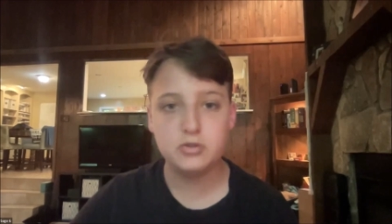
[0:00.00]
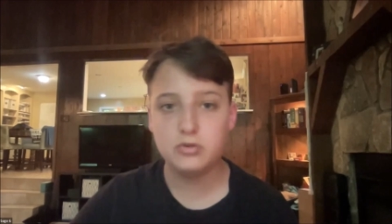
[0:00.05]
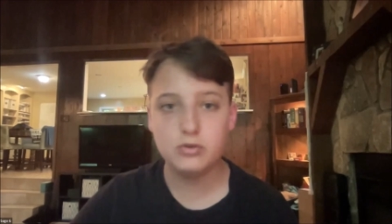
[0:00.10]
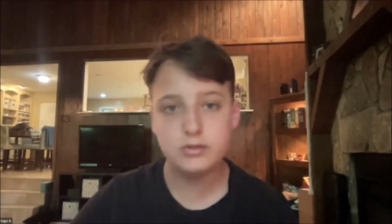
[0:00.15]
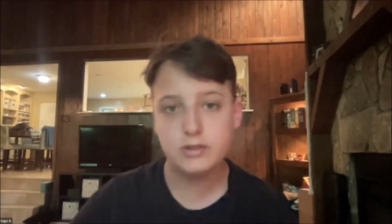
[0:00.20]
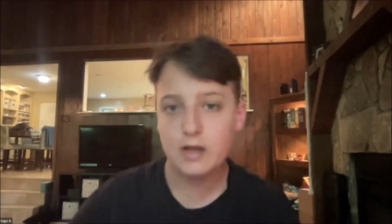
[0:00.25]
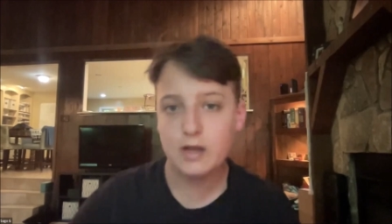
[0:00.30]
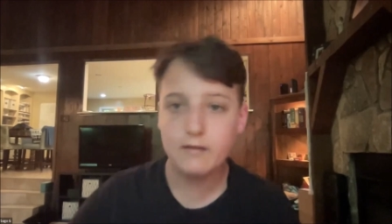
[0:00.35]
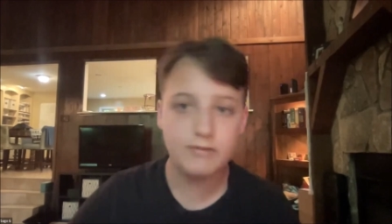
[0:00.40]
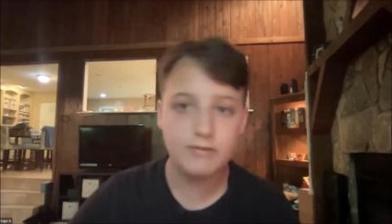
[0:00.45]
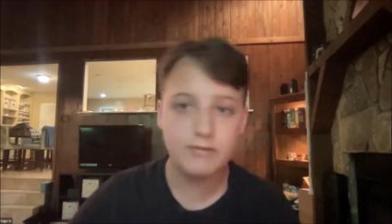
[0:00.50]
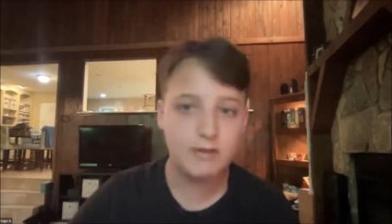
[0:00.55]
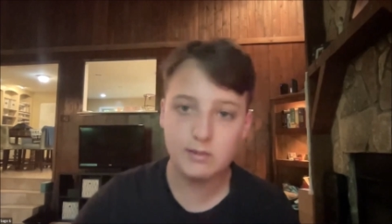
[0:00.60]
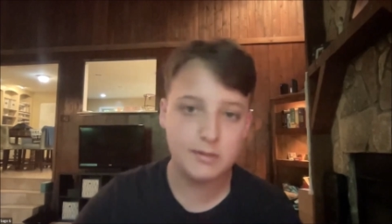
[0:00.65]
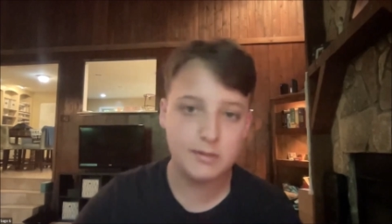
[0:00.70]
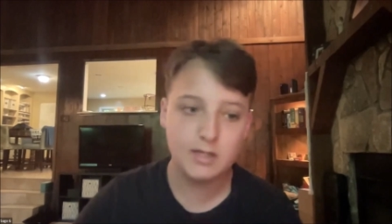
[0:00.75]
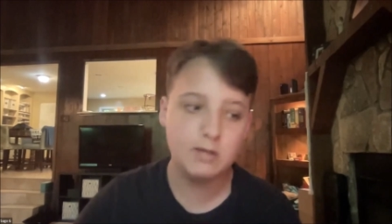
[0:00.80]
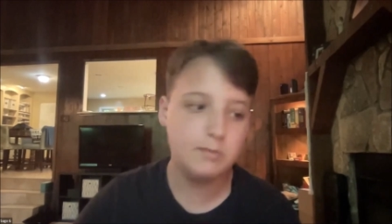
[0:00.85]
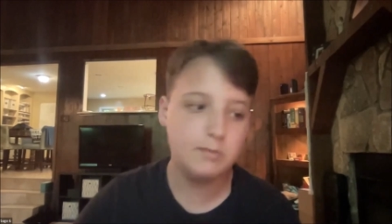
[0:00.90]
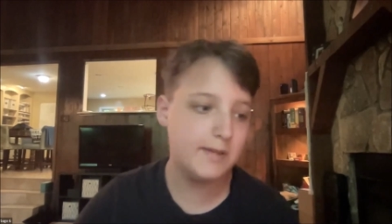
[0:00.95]
I'm sure there's
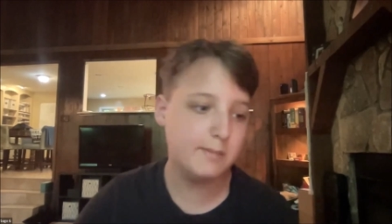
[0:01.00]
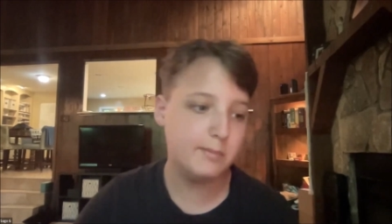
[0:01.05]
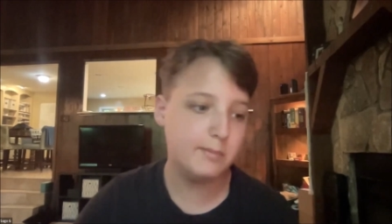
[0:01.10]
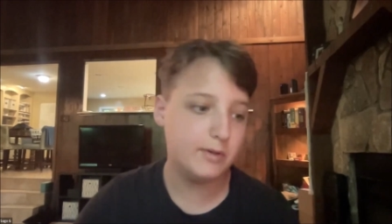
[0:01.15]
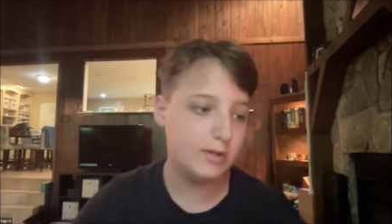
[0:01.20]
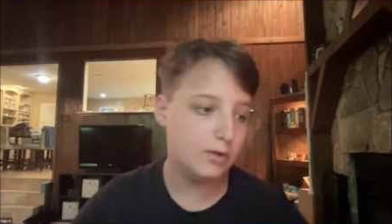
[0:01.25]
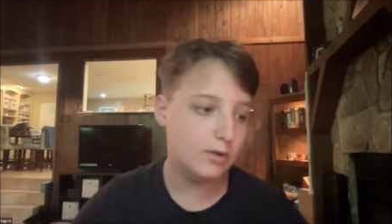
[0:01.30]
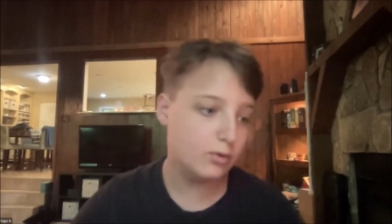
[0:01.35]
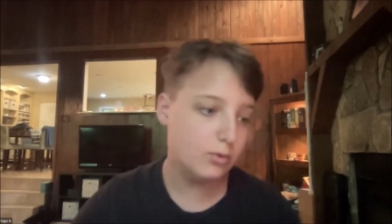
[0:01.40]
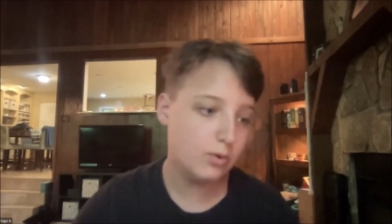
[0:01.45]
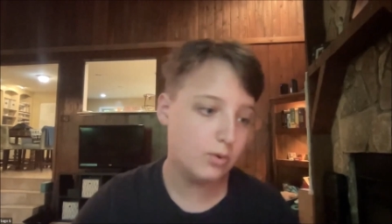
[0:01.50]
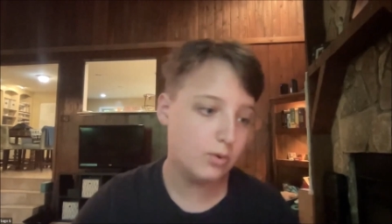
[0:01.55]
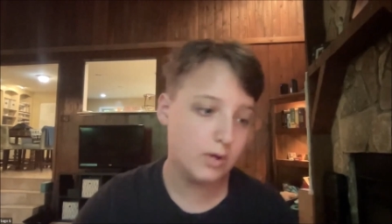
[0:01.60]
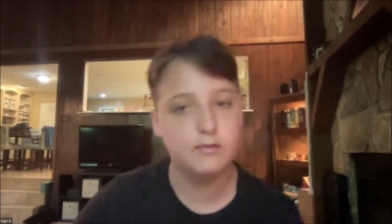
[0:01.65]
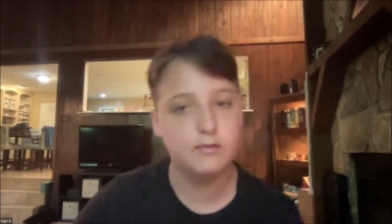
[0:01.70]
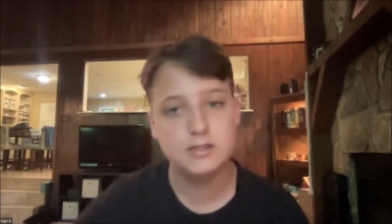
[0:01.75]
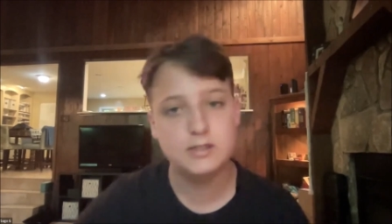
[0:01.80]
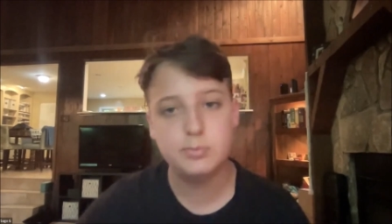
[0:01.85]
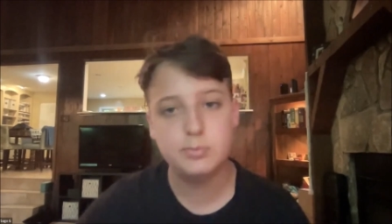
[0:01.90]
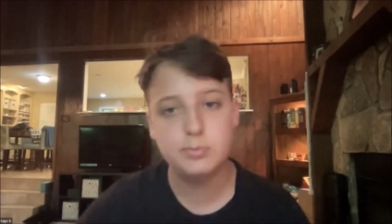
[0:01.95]
not very many people
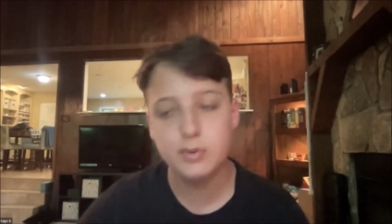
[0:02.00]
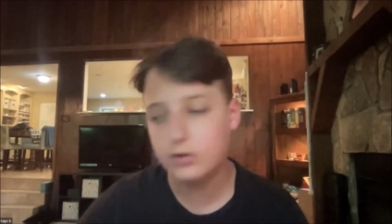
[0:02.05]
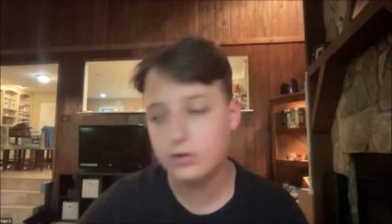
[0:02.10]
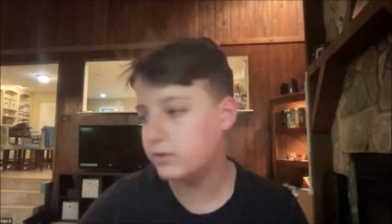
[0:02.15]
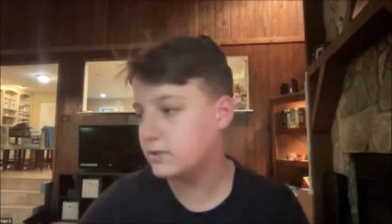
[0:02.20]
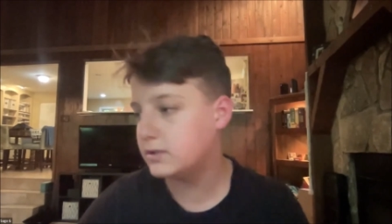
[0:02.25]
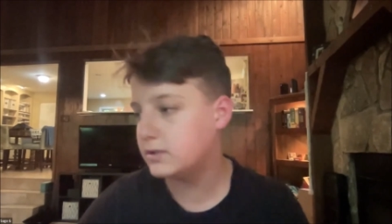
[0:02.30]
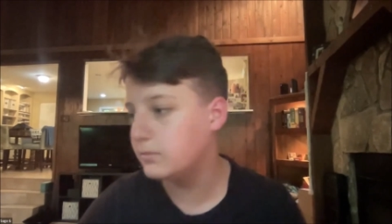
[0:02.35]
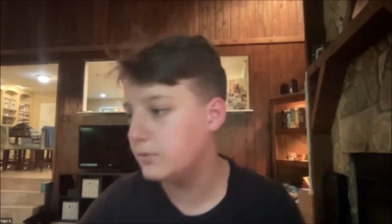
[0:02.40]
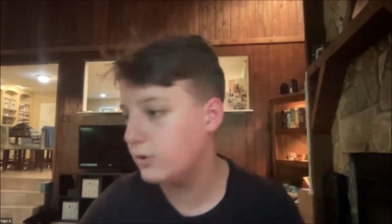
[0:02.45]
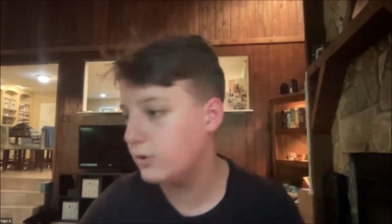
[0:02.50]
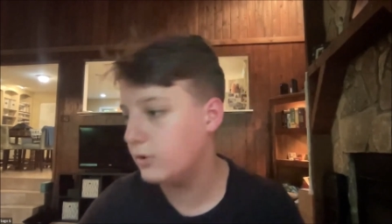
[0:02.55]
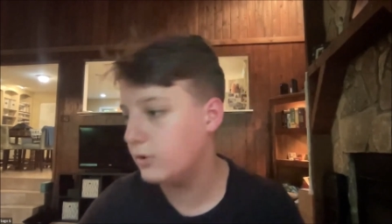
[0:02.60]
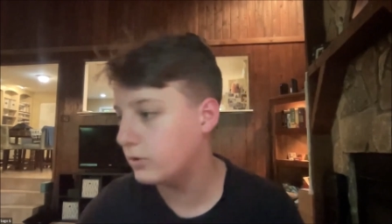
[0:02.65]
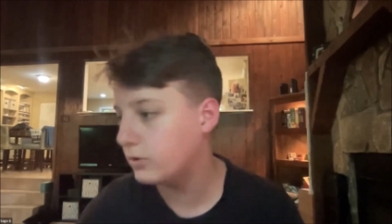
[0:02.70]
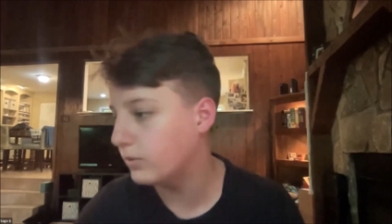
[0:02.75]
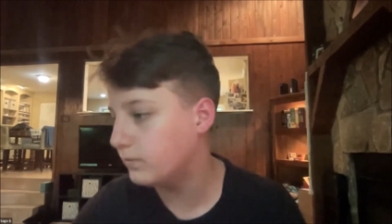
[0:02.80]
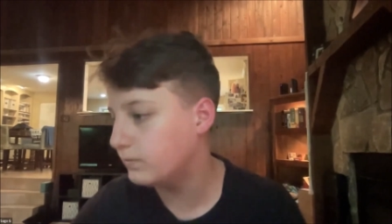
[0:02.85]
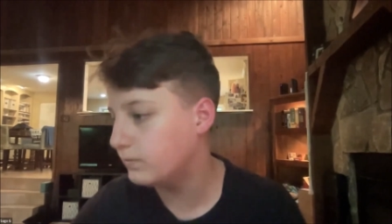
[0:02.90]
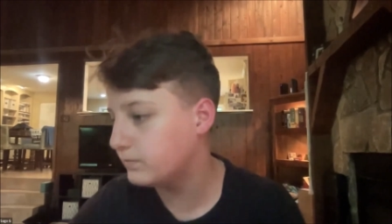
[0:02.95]
here who haven't
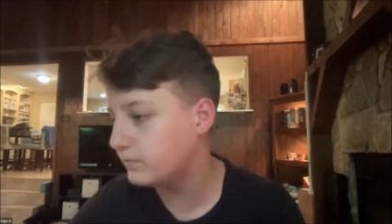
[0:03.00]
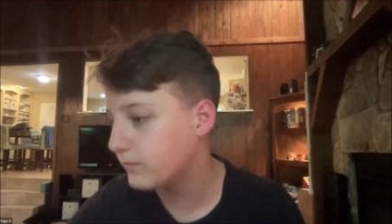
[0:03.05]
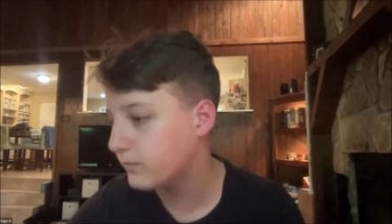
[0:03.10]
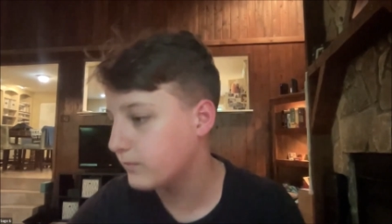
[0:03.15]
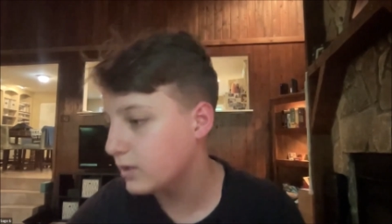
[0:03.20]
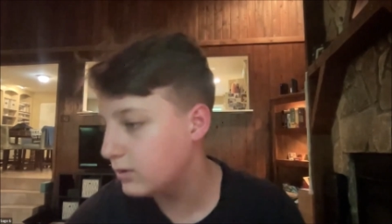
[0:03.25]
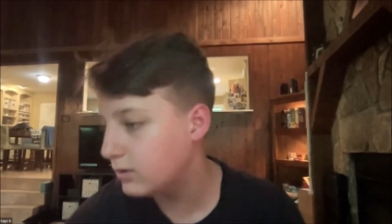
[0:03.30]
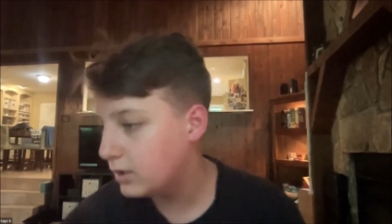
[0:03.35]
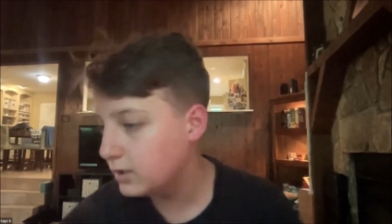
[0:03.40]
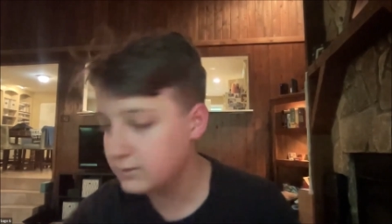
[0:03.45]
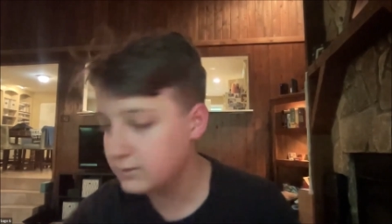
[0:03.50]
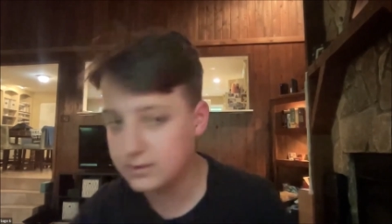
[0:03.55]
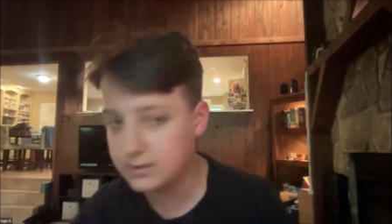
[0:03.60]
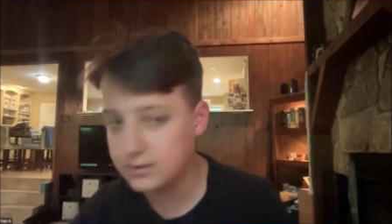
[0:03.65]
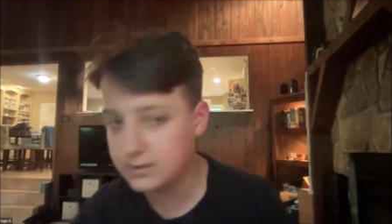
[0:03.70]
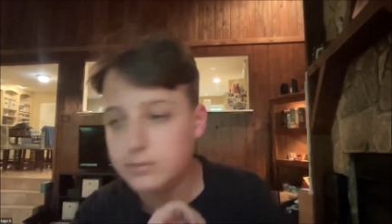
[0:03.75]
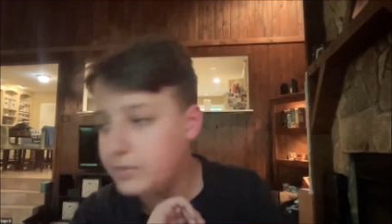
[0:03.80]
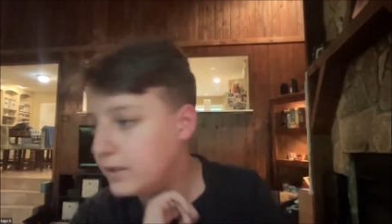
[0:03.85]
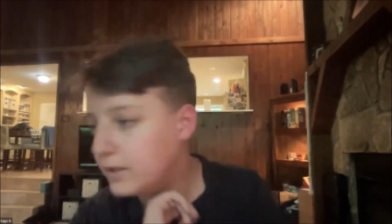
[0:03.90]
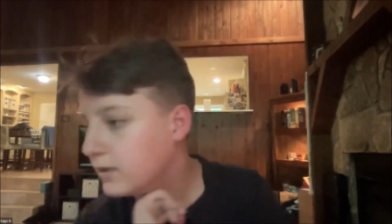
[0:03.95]
experienced a miracle
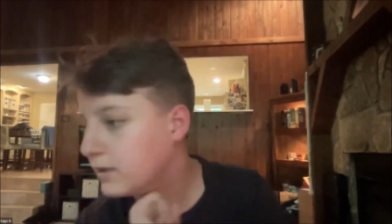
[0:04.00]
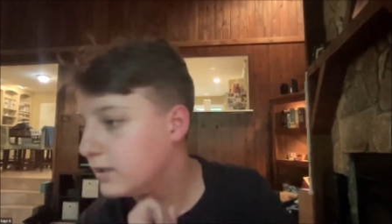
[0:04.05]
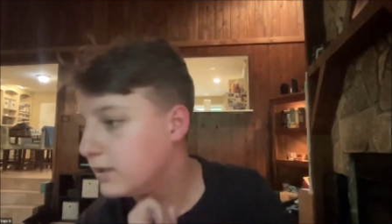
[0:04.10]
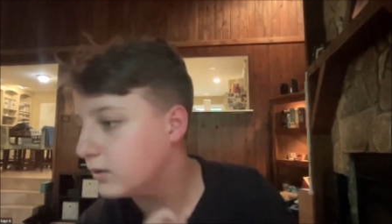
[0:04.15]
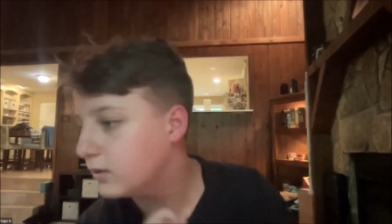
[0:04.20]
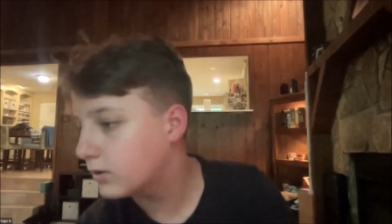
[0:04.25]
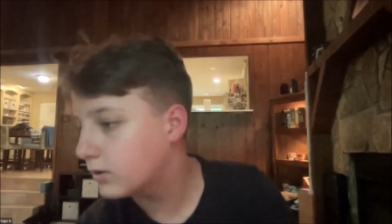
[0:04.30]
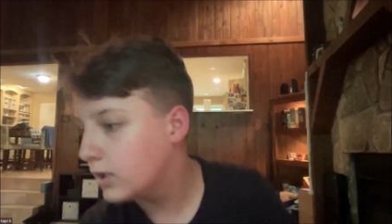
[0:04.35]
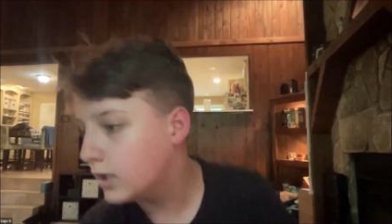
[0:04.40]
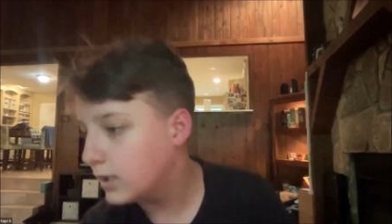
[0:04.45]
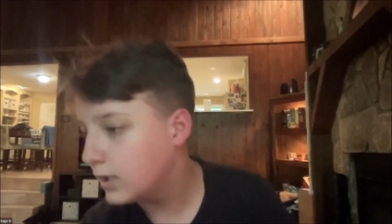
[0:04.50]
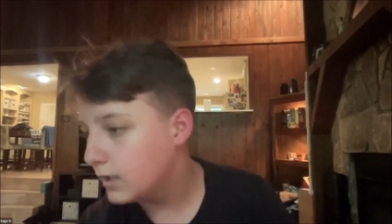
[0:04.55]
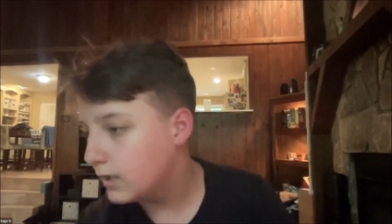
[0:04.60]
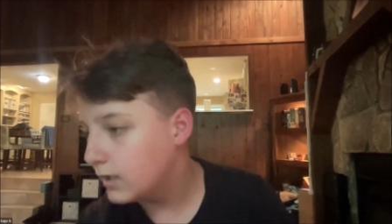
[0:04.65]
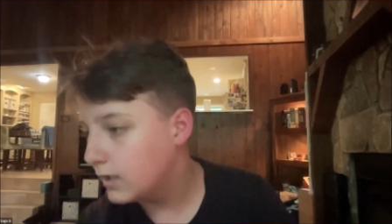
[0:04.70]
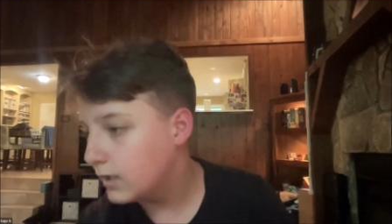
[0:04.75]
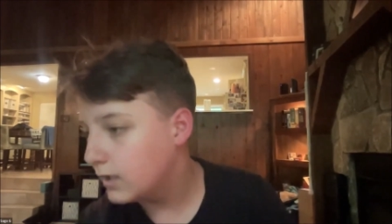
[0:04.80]
since being here.